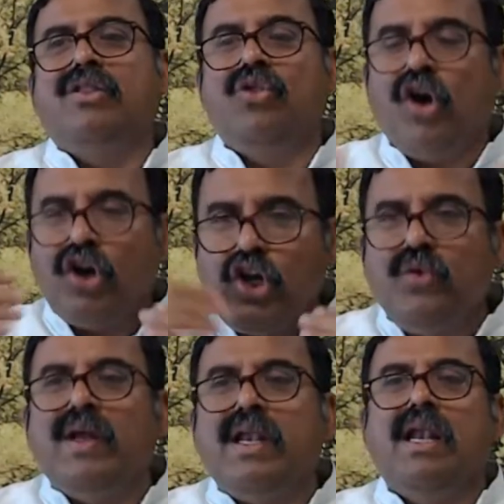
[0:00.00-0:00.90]

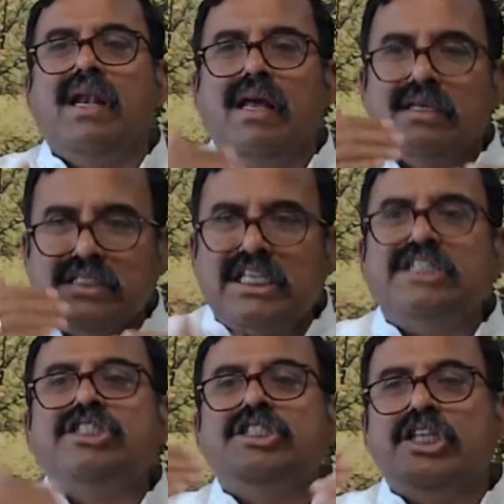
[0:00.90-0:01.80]
non-dual,
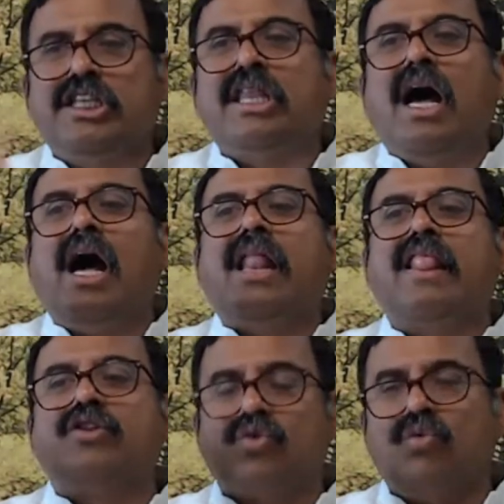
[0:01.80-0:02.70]
Sat Chit
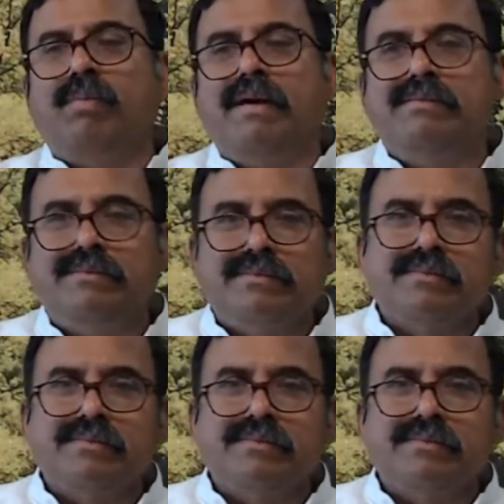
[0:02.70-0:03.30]
Anand Swarupa.